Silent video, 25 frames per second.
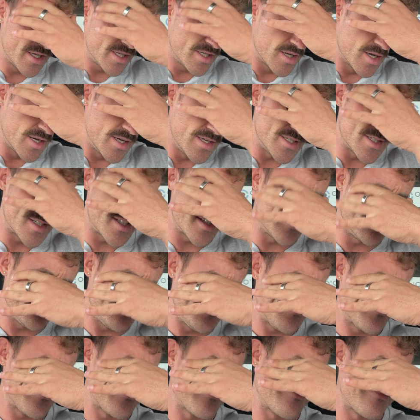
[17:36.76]
guys,
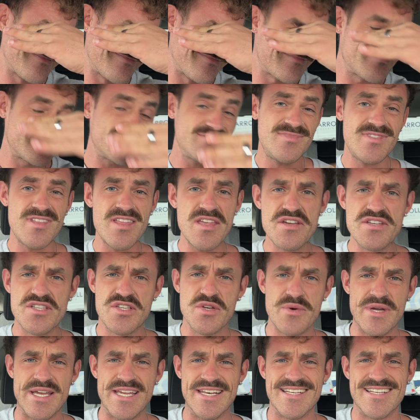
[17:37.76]
so
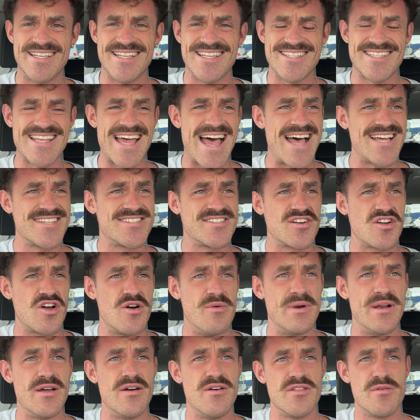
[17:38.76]
we had a disaster
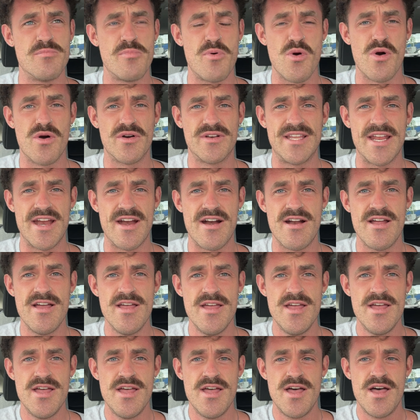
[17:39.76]
coming out of the port there.
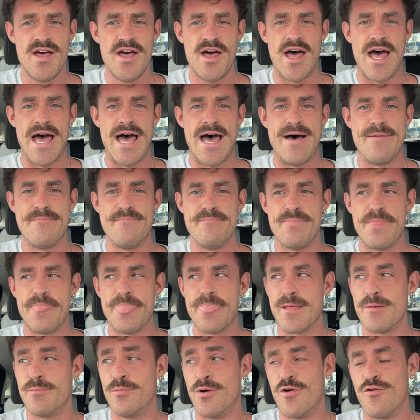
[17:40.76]

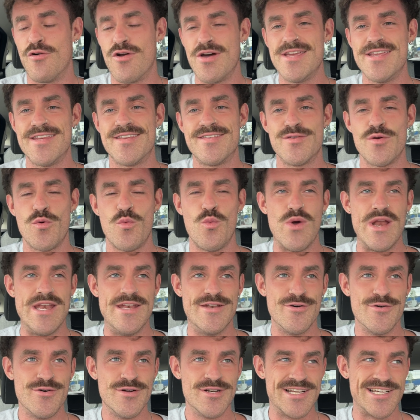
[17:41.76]
My right
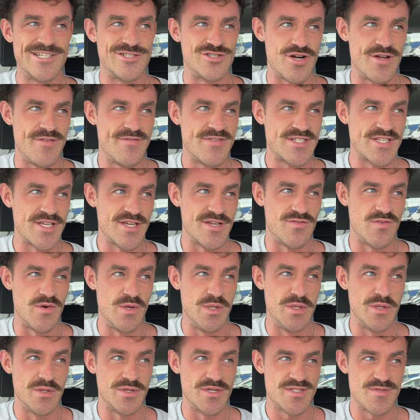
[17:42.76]
window, like driver's side
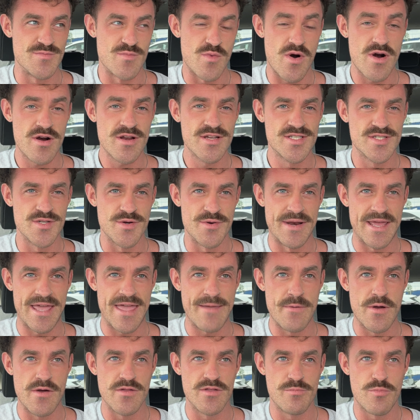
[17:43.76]
window, doesn't work, so when I came
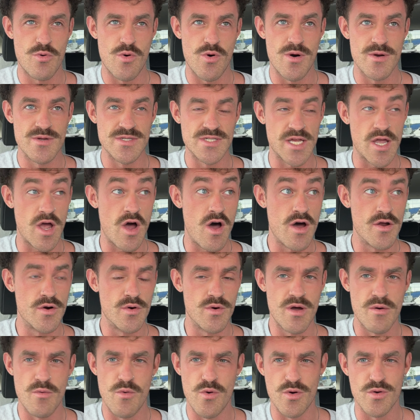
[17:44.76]
out of the port I was like, oh no,
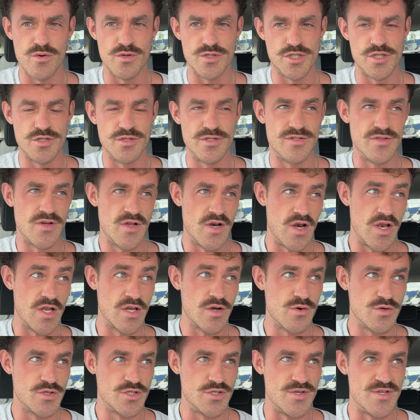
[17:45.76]
I won't go through the tunnel, I'll
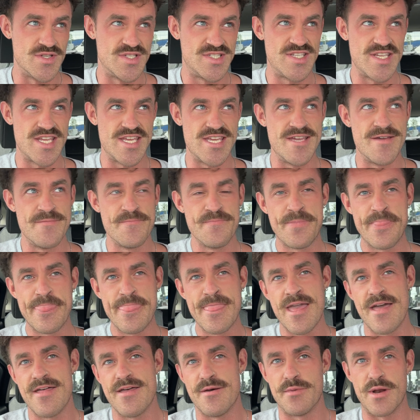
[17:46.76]
go through the city.
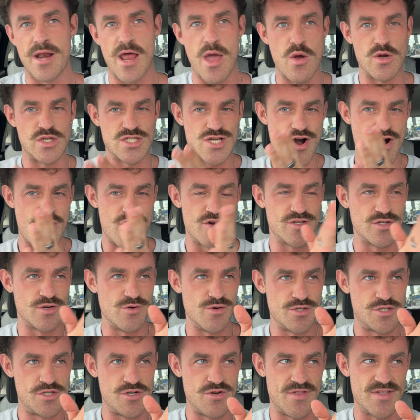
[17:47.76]
And then when I turned to go
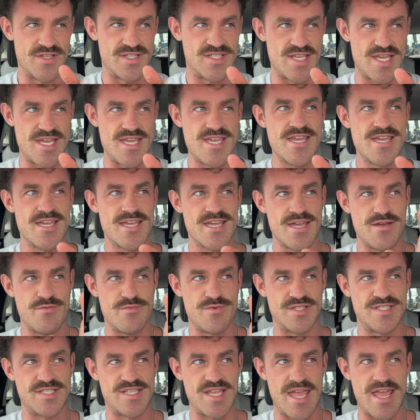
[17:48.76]
through the city, it
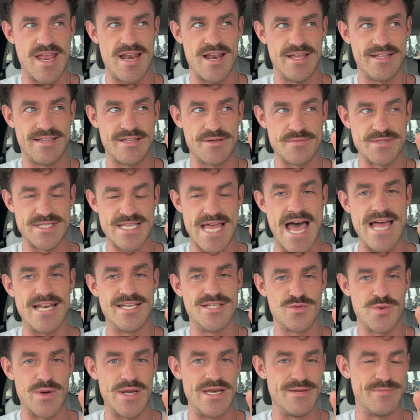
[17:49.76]
was saying like that was adding
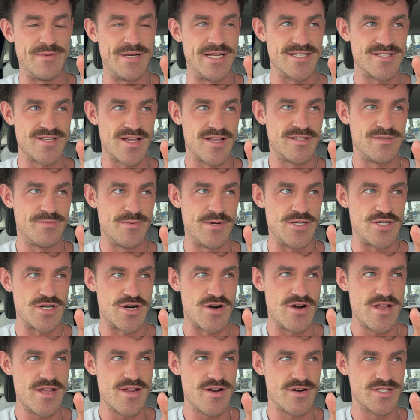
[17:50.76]
20 minutes onto my
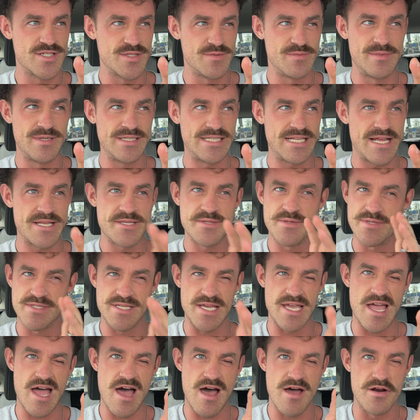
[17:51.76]
journey or something like that, so I was
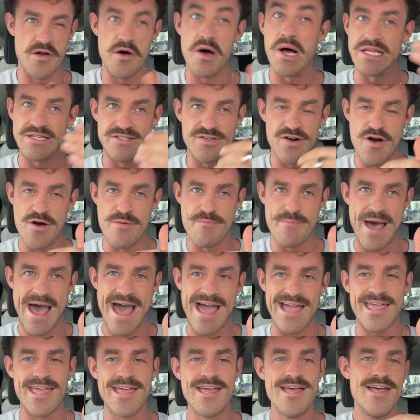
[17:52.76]
like, oh no, I'll turn
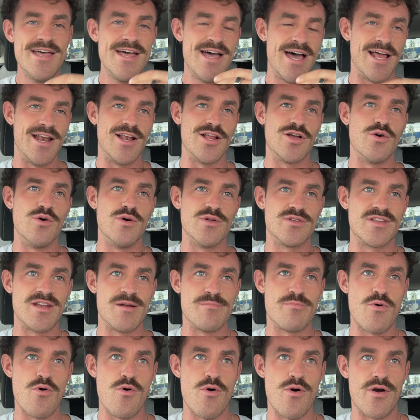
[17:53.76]
back and I'll go to the
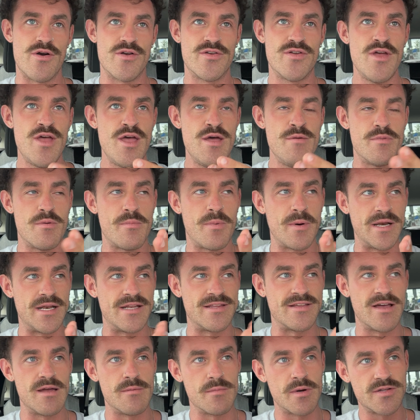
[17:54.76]
port. But by the
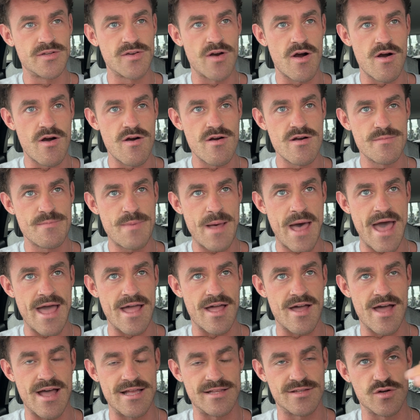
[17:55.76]
time I turned back,
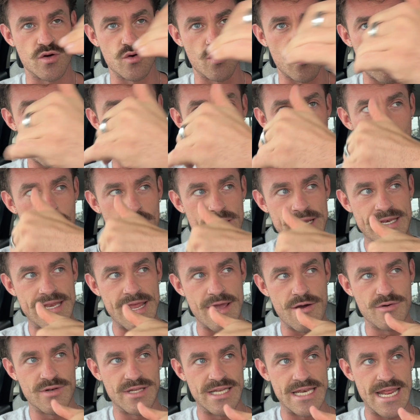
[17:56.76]
I had to go the whole way
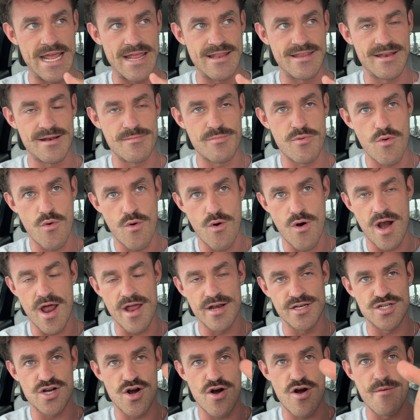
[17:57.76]
down to the end of the port and
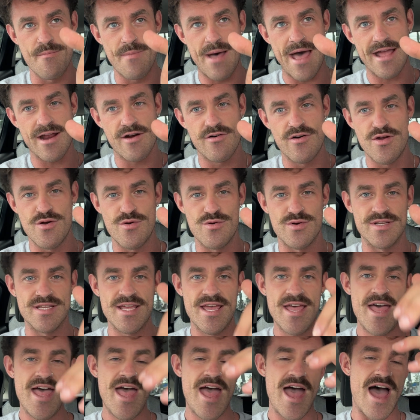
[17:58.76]
turn back around,
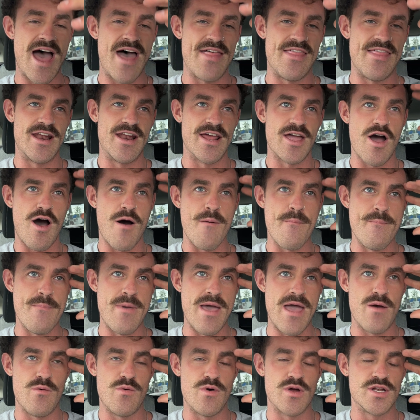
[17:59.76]
and got
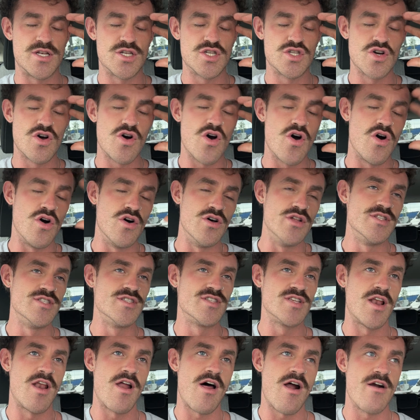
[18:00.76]
met with tons
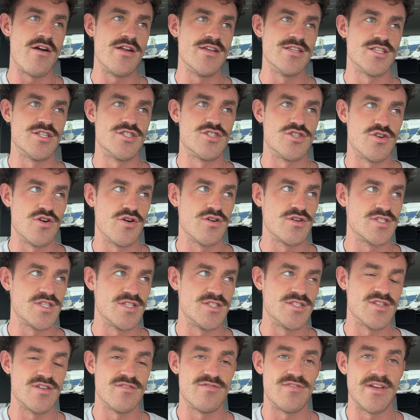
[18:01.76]
of lorries and trucks and
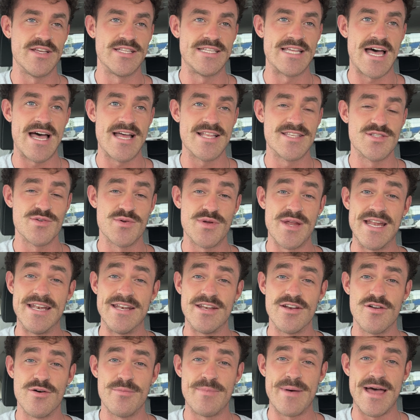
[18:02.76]
stuff like that, so it
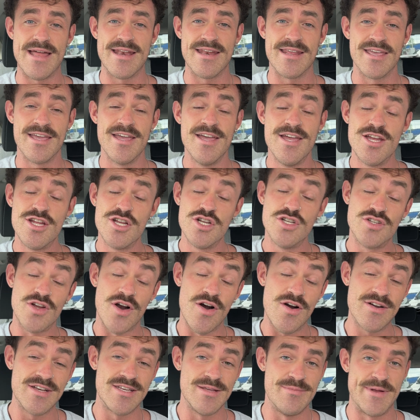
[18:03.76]
ended up adding
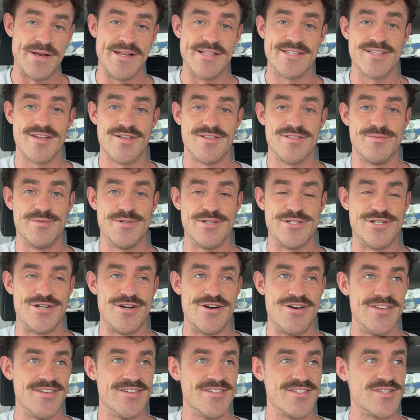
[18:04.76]
30 minutes onto my
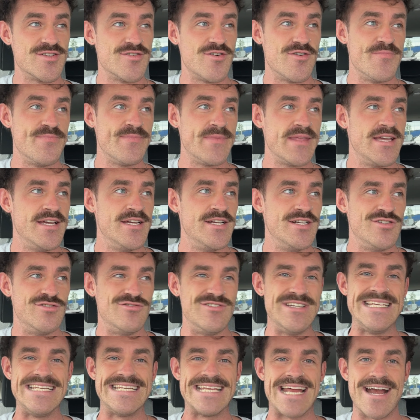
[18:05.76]
journey. So
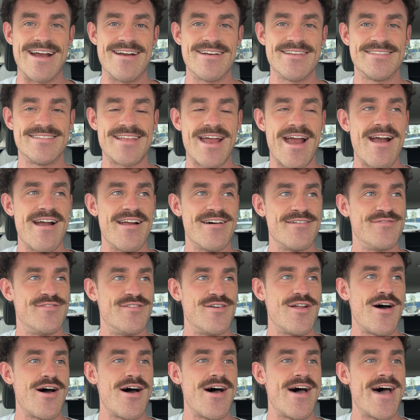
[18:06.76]
retard Dara for
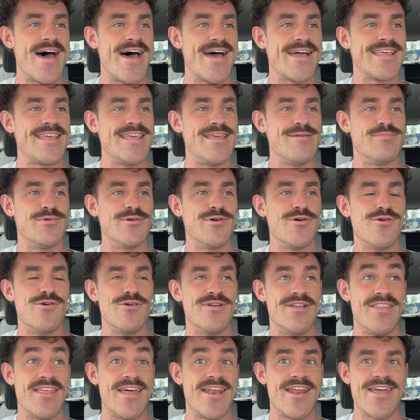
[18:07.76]
not keeping going,
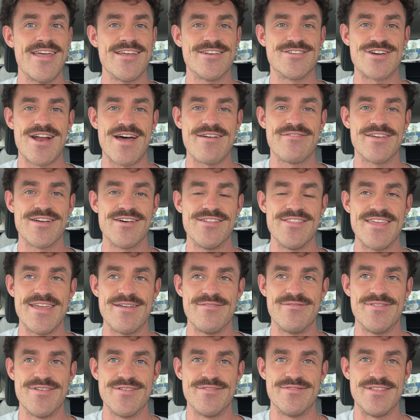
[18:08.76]
and then I hit traffic on the
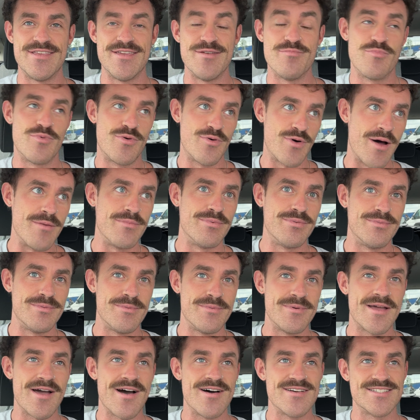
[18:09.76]
M50, probably
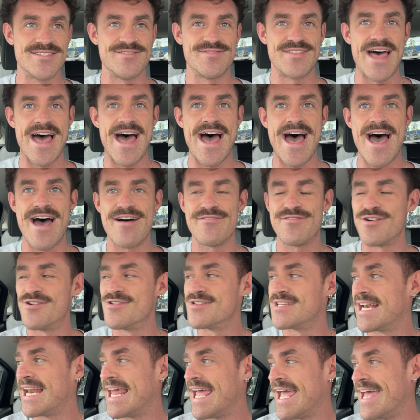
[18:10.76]
because of that half-hour
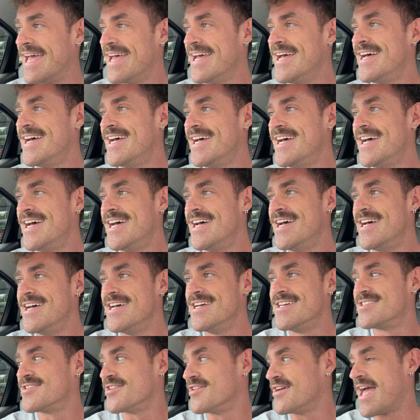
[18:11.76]
delay.
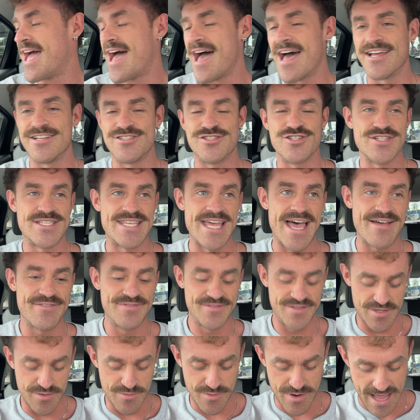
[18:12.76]
So yeah, I just have
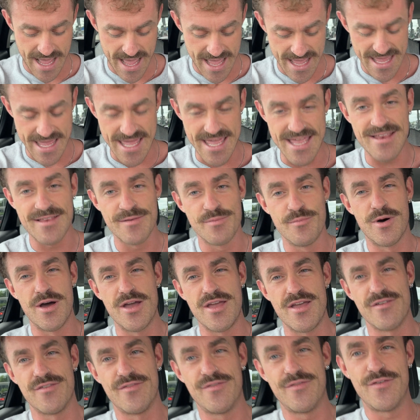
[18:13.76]
to eat my
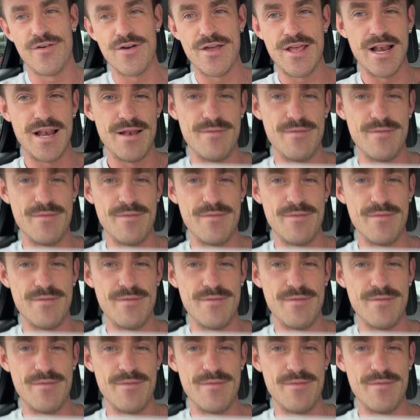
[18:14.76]
final